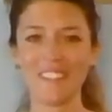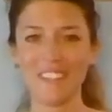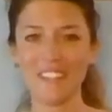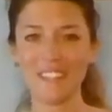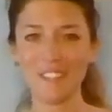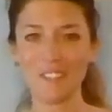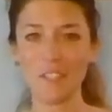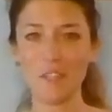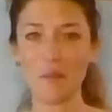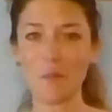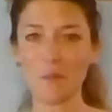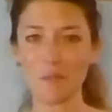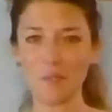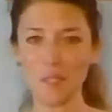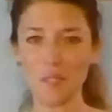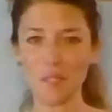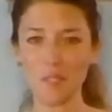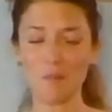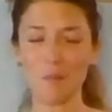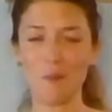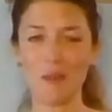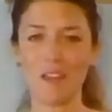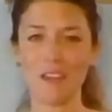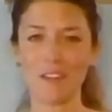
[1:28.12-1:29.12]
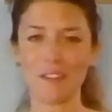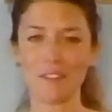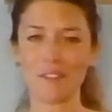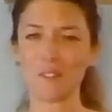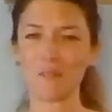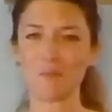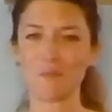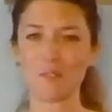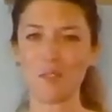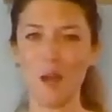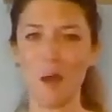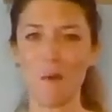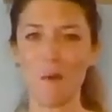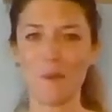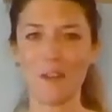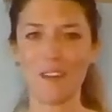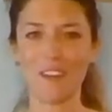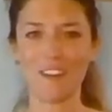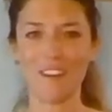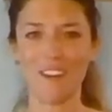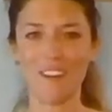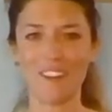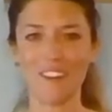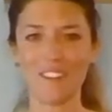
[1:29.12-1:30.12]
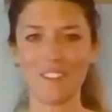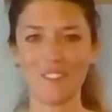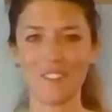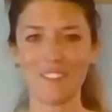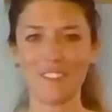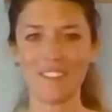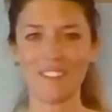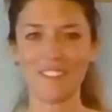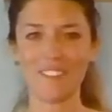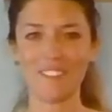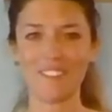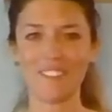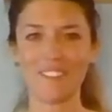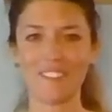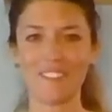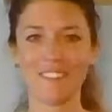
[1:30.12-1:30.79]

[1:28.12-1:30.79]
get to participate in some chopping in our kitchens.